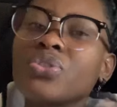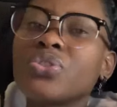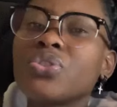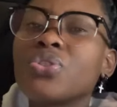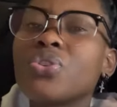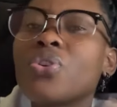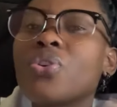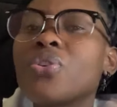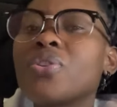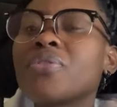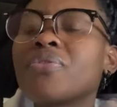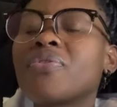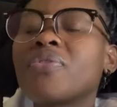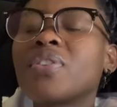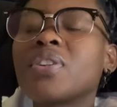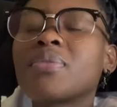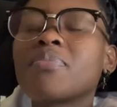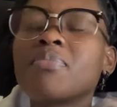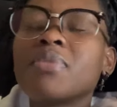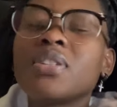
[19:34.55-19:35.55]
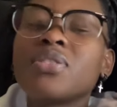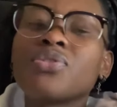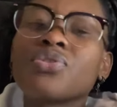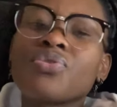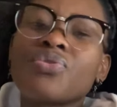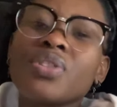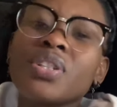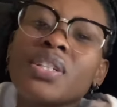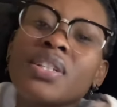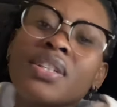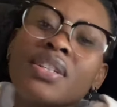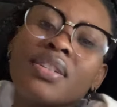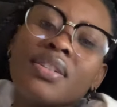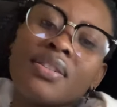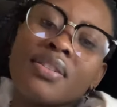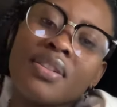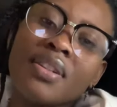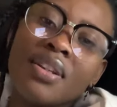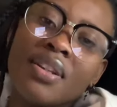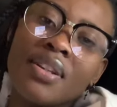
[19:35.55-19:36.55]
If it means
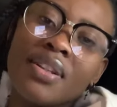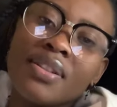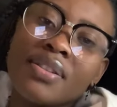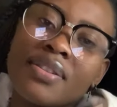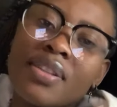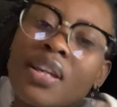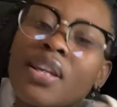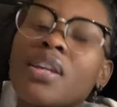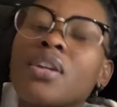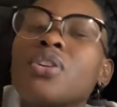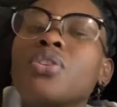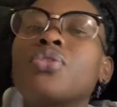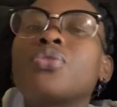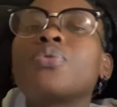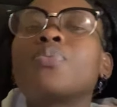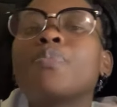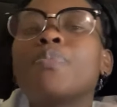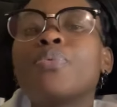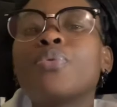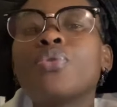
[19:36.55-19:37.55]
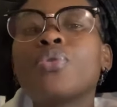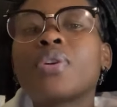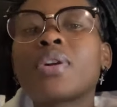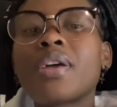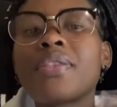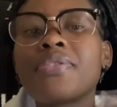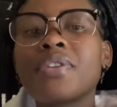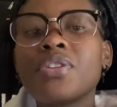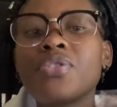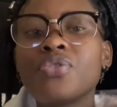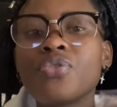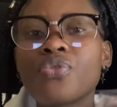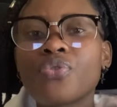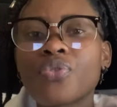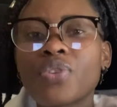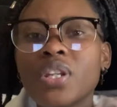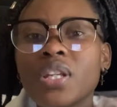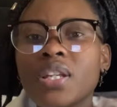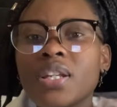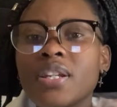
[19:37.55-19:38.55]
reading, take a good book and then you
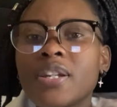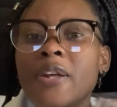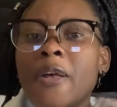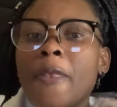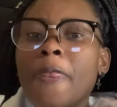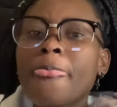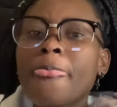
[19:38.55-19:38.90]
read.